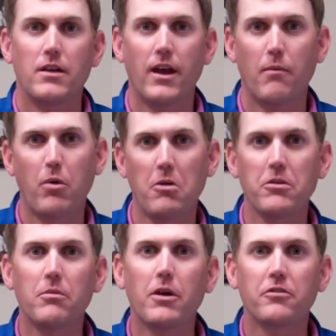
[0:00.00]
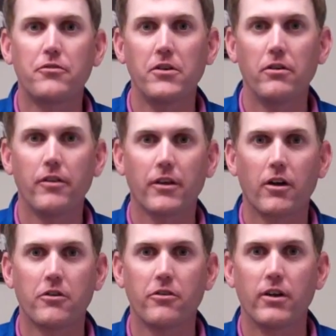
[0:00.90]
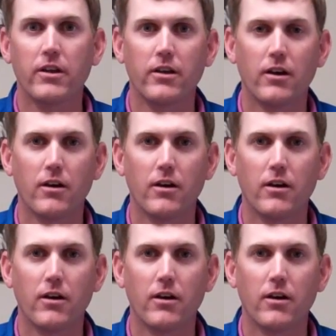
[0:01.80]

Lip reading: Yeah, probably the best field in the country,